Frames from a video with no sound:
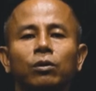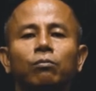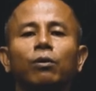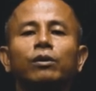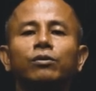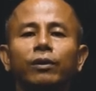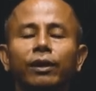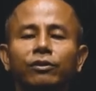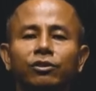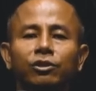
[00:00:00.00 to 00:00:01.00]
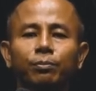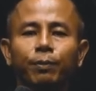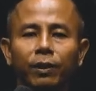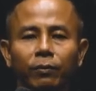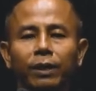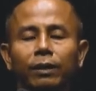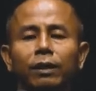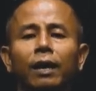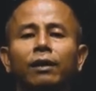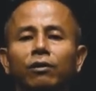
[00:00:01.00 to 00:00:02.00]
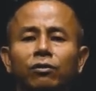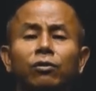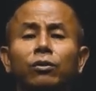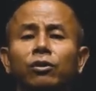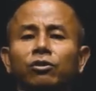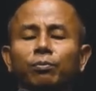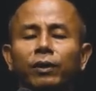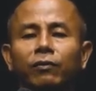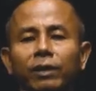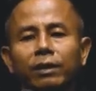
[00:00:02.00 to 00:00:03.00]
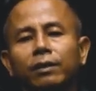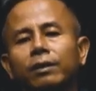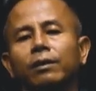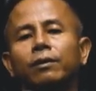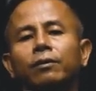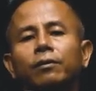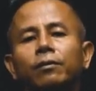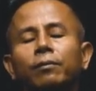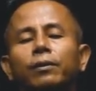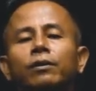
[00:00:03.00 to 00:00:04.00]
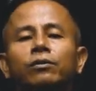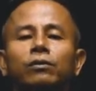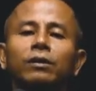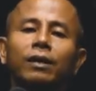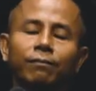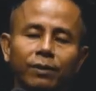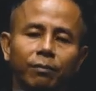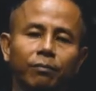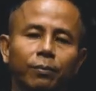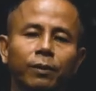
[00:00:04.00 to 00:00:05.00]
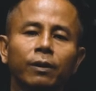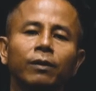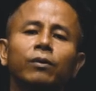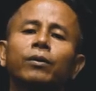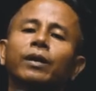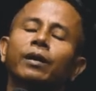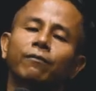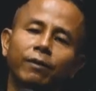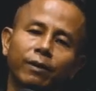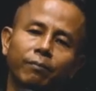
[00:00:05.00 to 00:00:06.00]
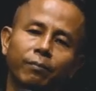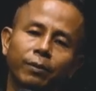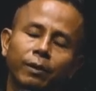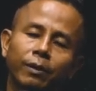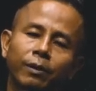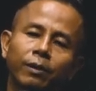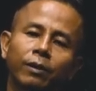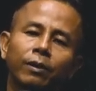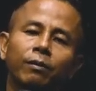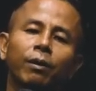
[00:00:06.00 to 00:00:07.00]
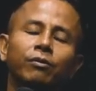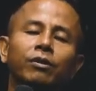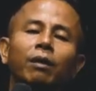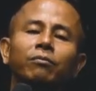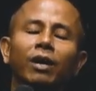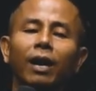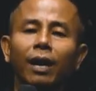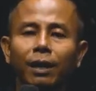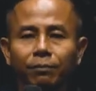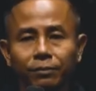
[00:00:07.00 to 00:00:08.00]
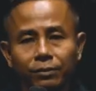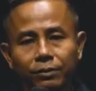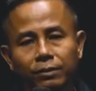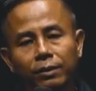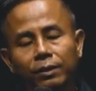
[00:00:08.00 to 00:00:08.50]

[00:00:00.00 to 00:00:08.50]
want to experience other to experience that you love them, you care for them. But sometimes